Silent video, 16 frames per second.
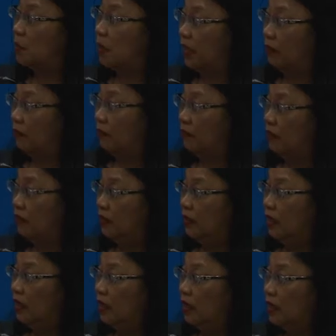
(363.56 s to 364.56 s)
a bit. Yeah
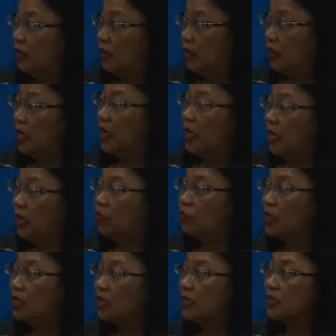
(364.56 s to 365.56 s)
uh, in, in,
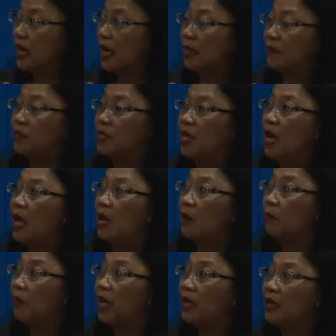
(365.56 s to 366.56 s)
recent times. Yeah.
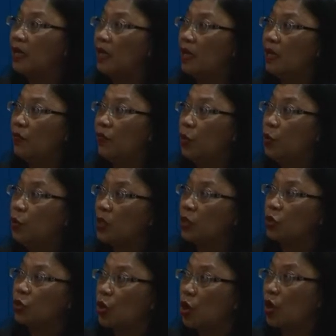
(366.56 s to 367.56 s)
But if you
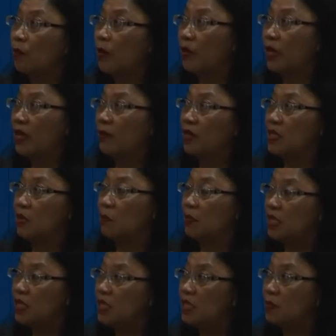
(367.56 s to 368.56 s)
want to talk about him as a
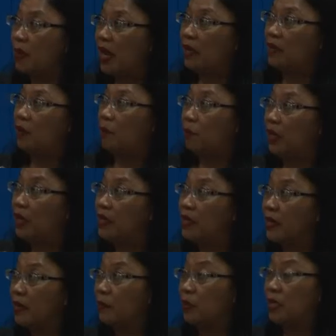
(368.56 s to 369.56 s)
businessman, a
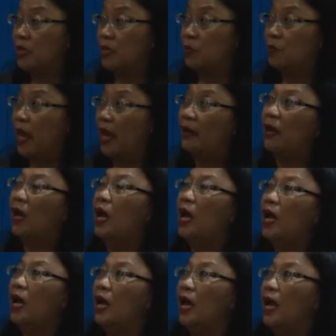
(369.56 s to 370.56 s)
billionaire yeah. businessman,
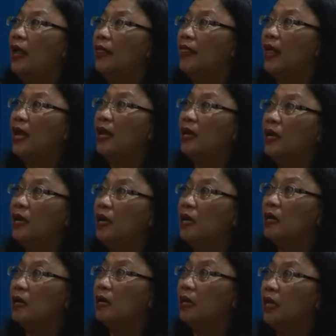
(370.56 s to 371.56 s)
then
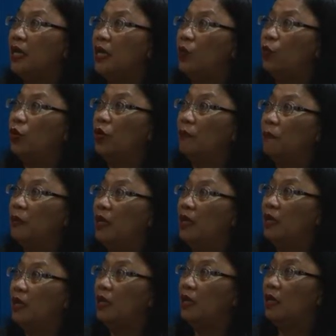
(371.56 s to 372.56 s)
uh, he would
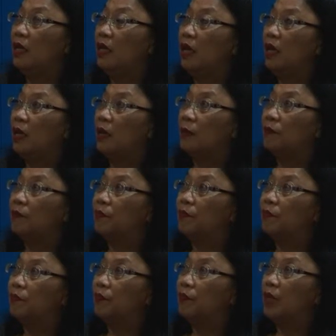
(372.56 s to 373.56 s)
be
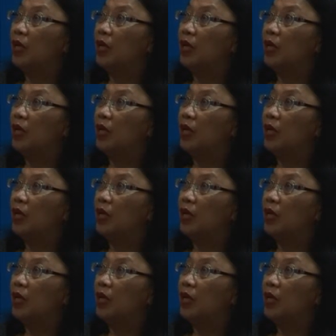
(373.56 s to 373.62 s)
um,